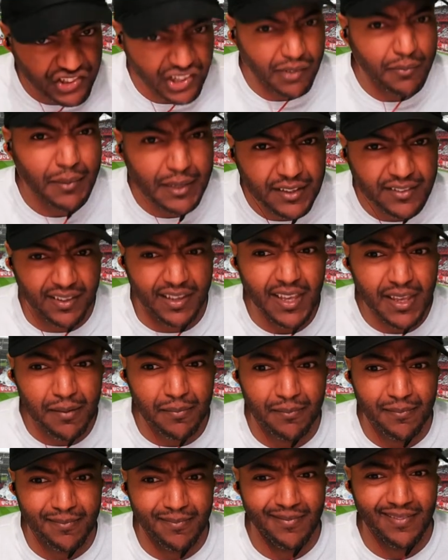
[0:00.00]
Germany
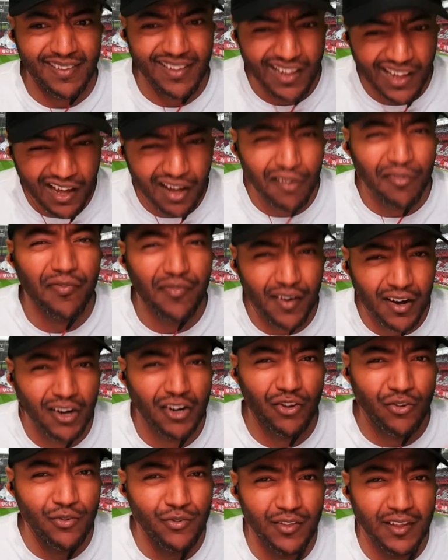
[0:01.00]
team, how far
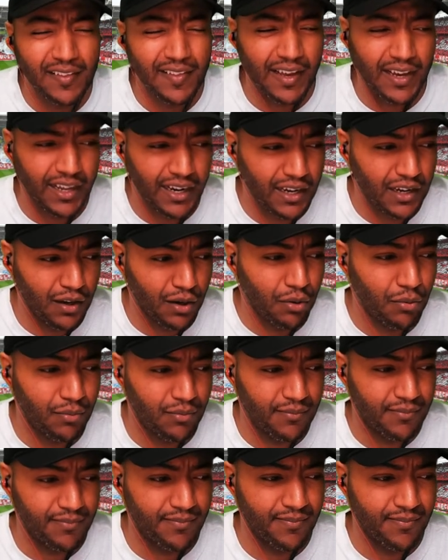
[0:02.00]
do you think they're gonna go?